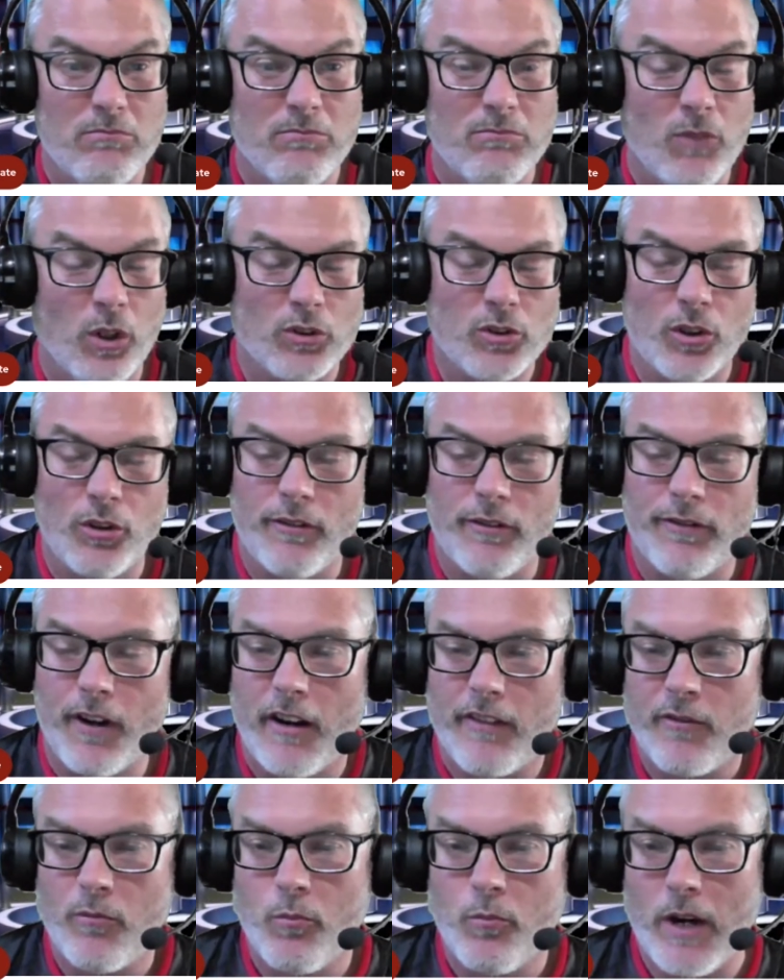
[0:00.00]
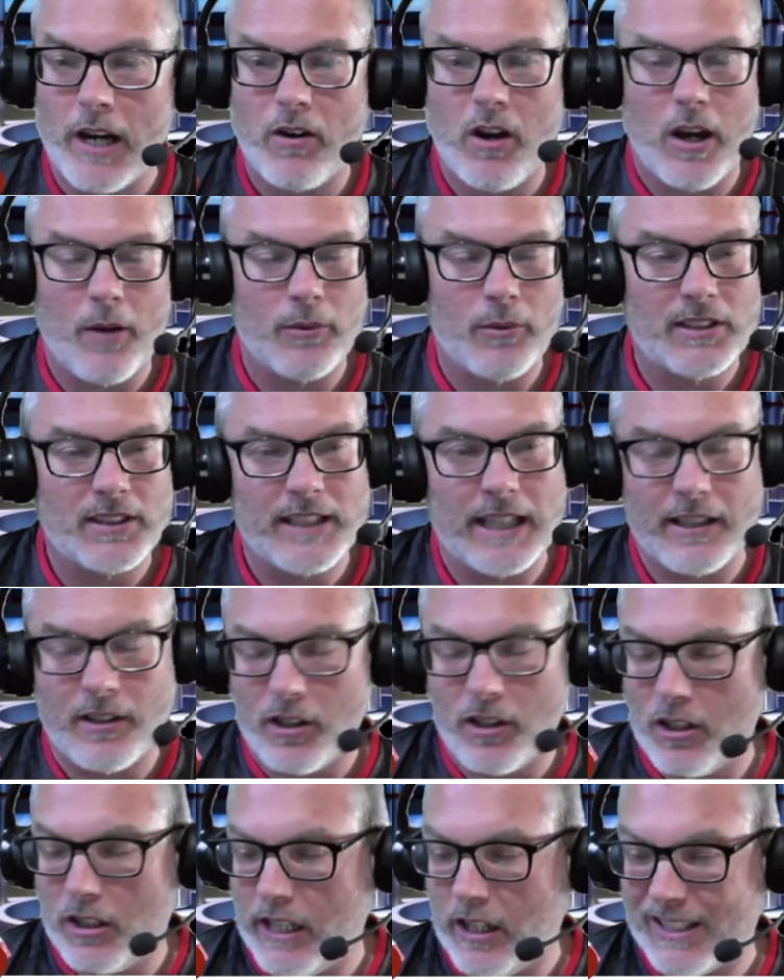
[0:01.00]
not too far from where I was said
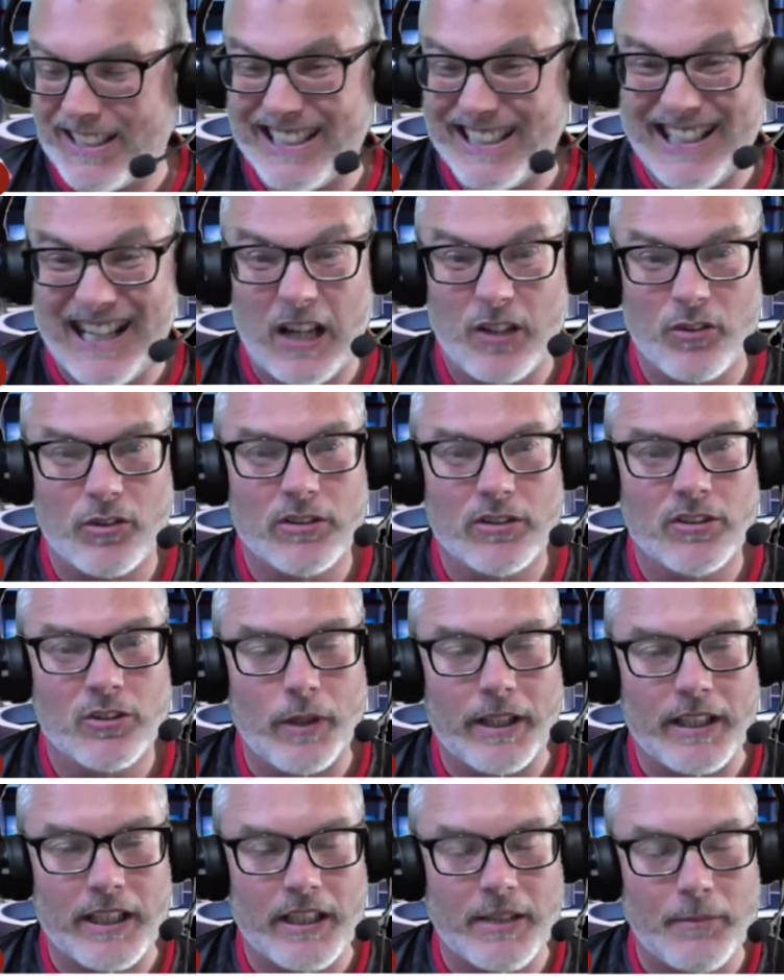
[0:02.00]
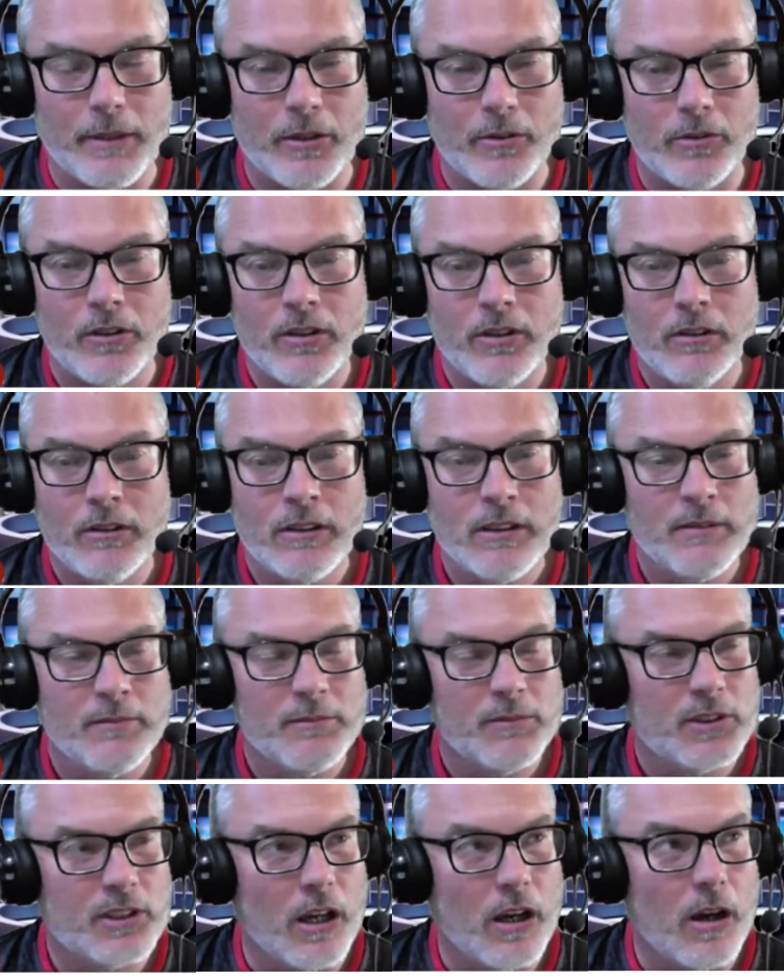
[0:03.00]
earlier. I said one hundred twenty mil.
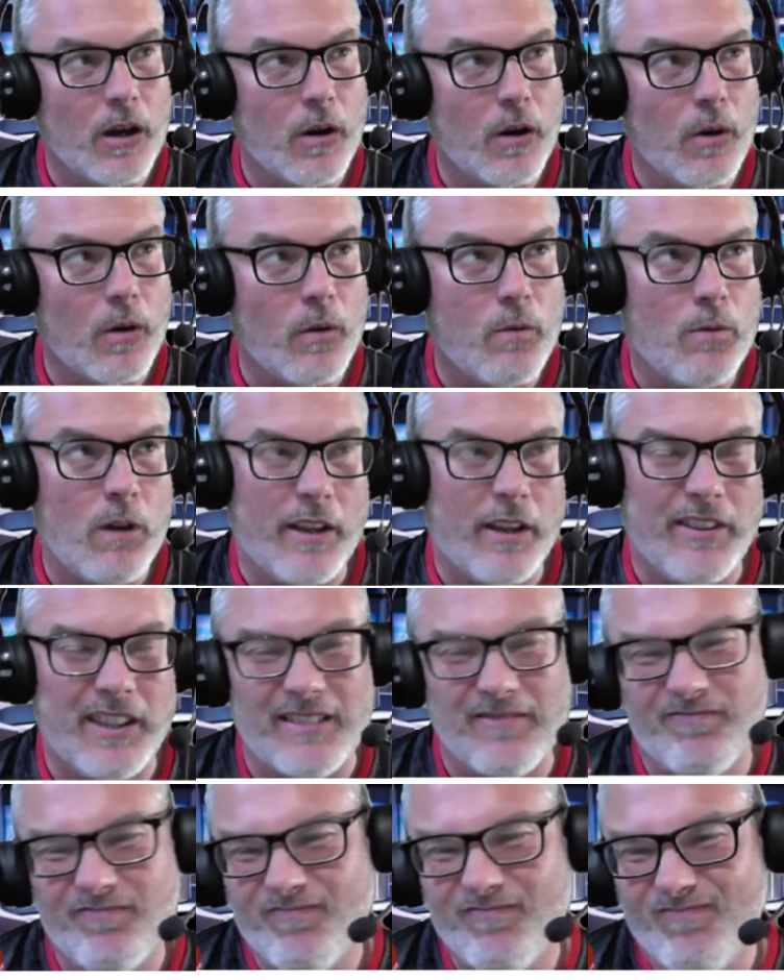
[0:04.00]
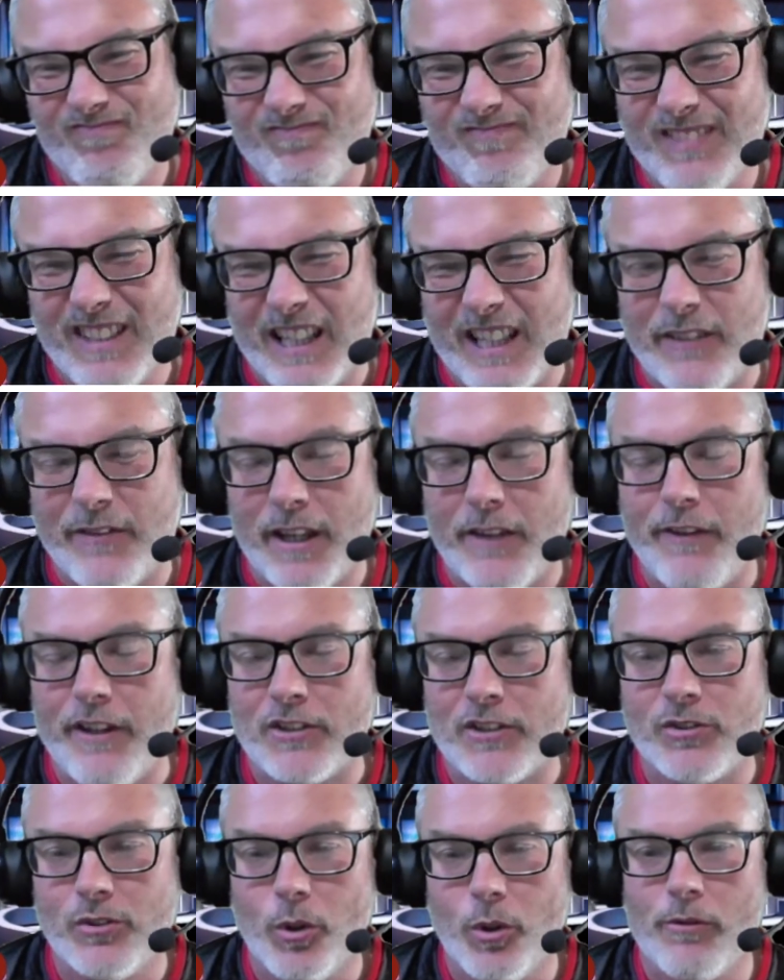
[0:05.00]
So I think if, if
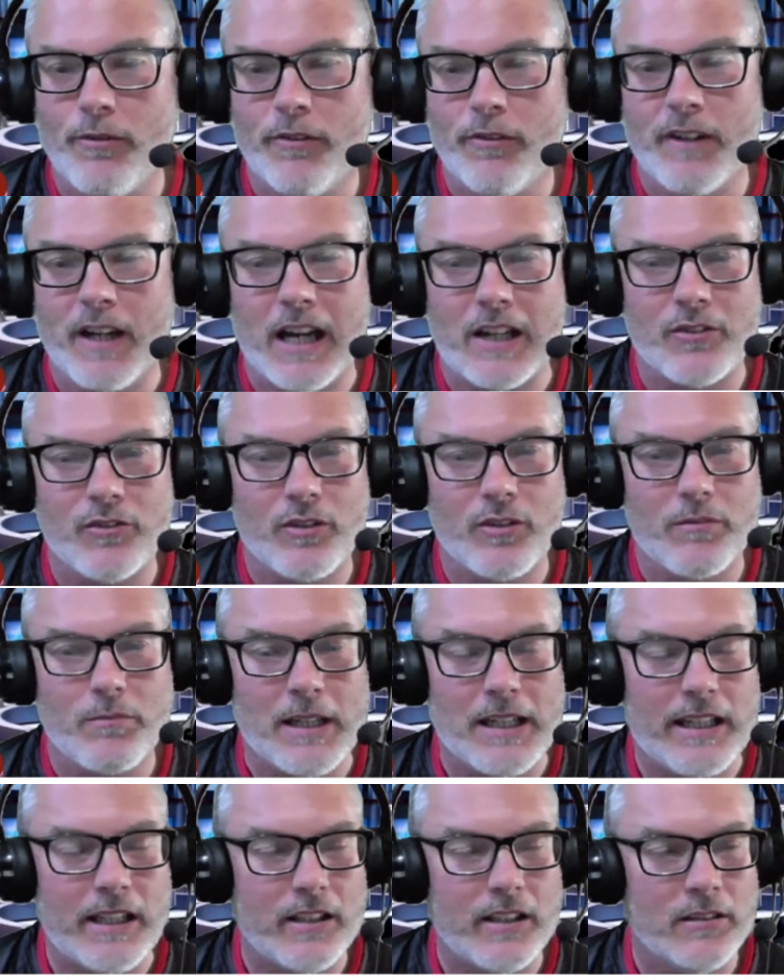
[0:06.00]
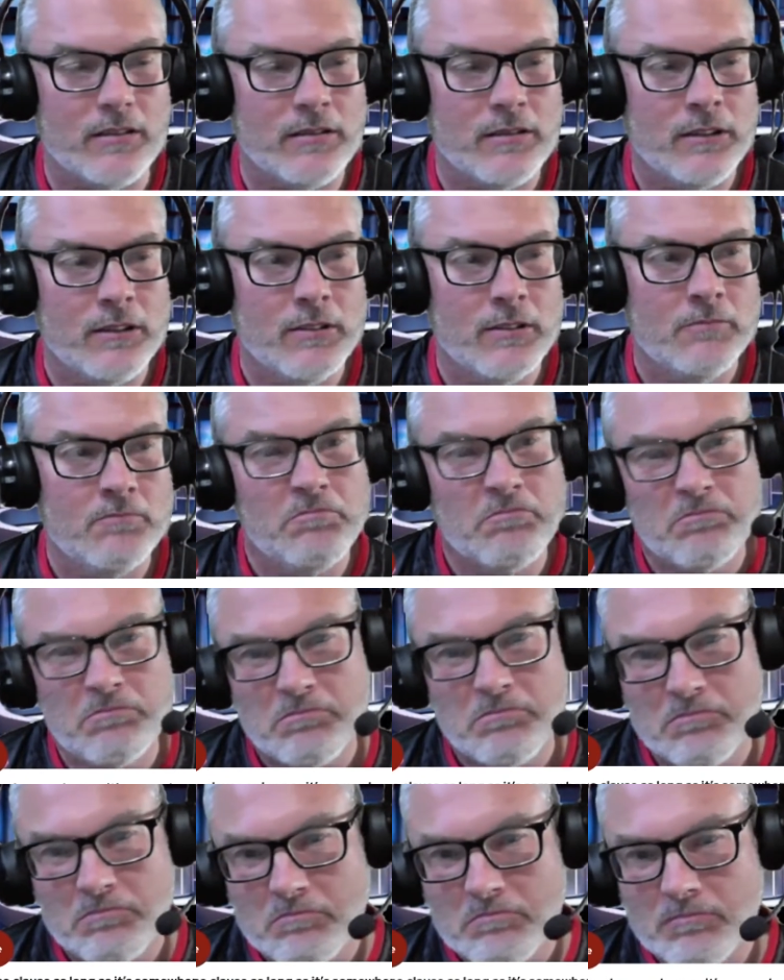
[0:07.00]
it's north of one hundred million,
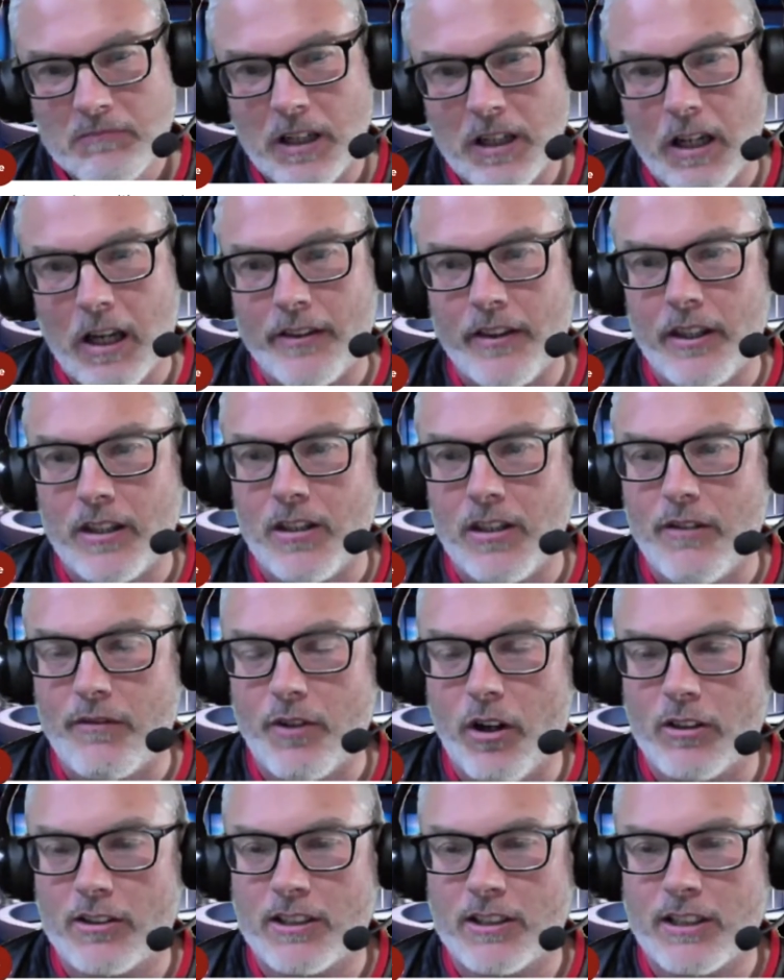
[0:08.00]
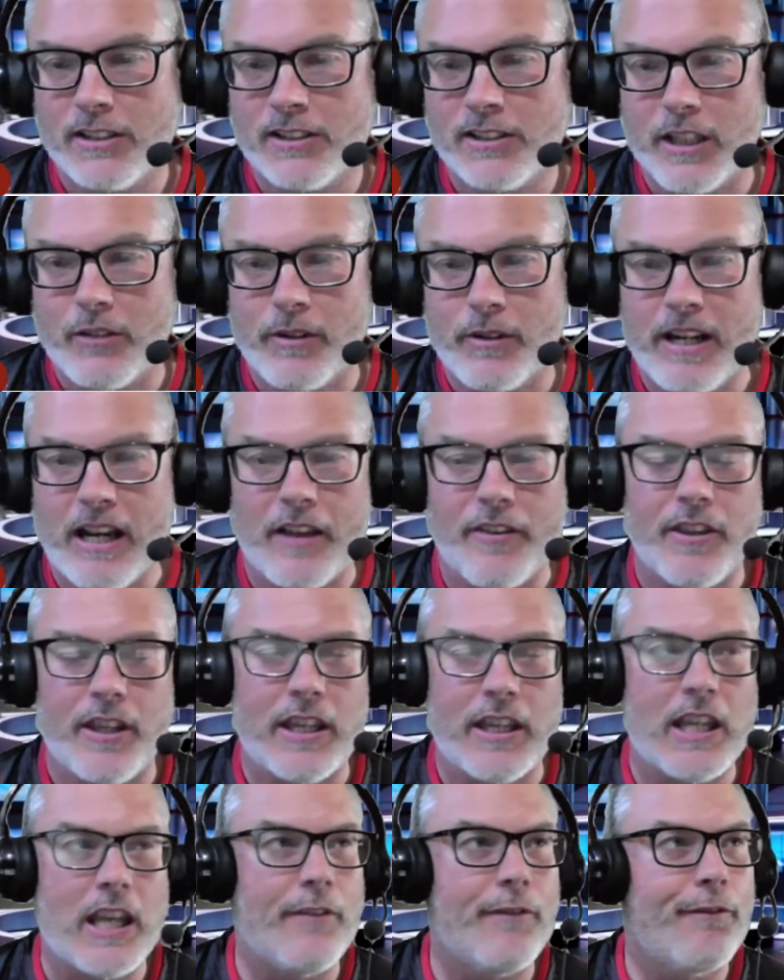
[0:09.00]
I think you've got to consider it. I
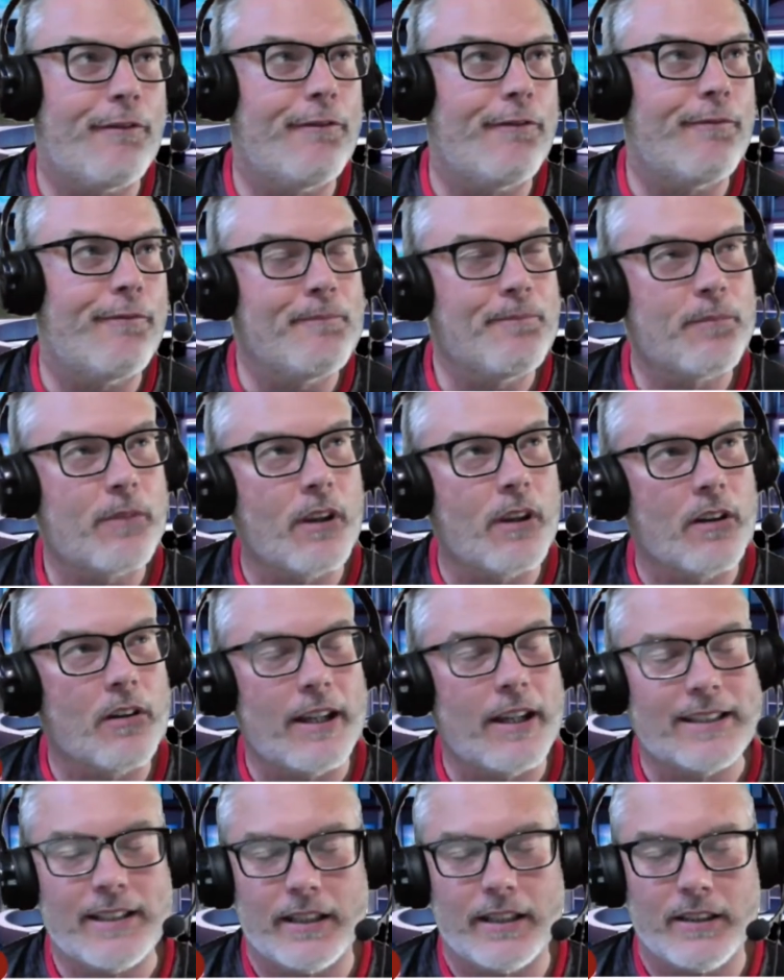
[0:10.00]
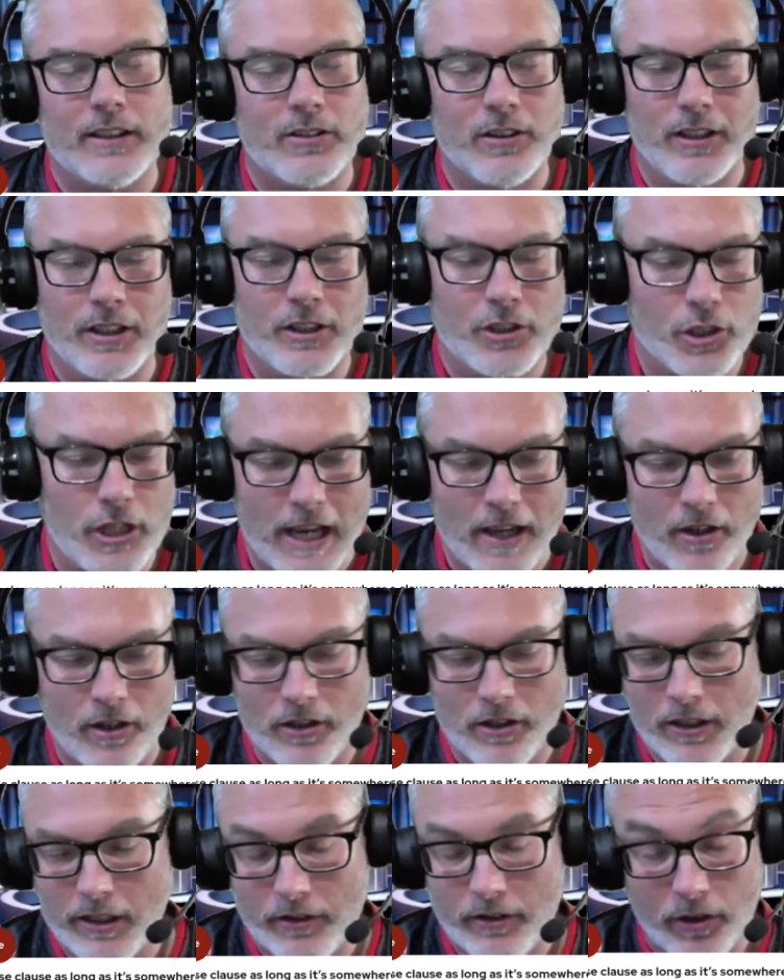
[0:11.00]
think if, and I said this on a chat
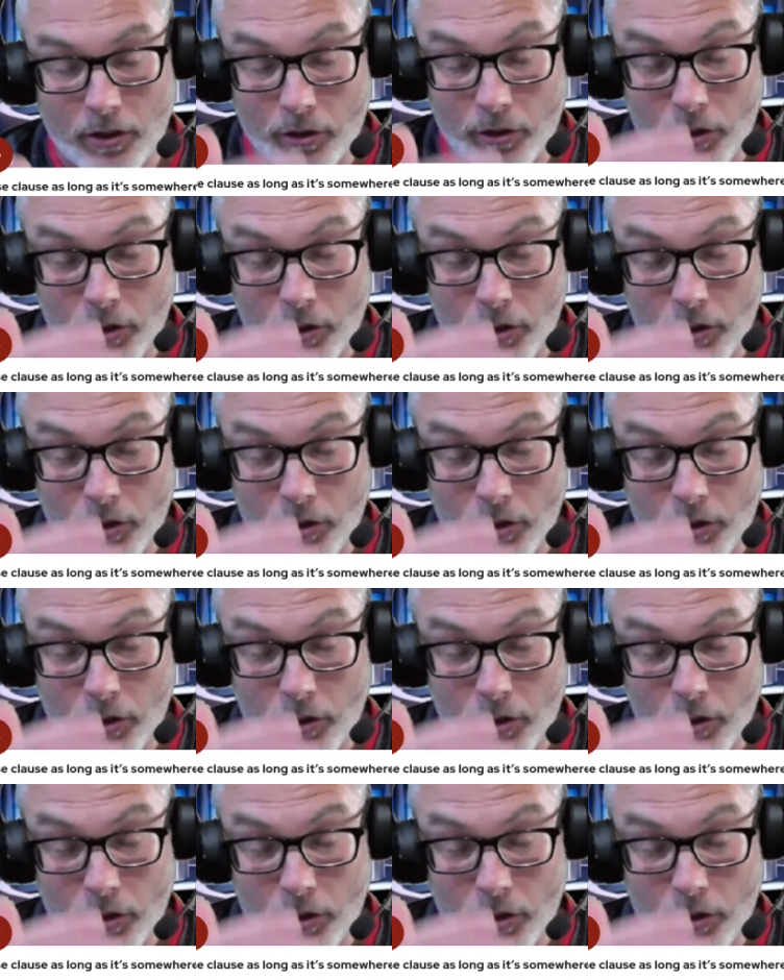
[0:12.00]
earlier, you're,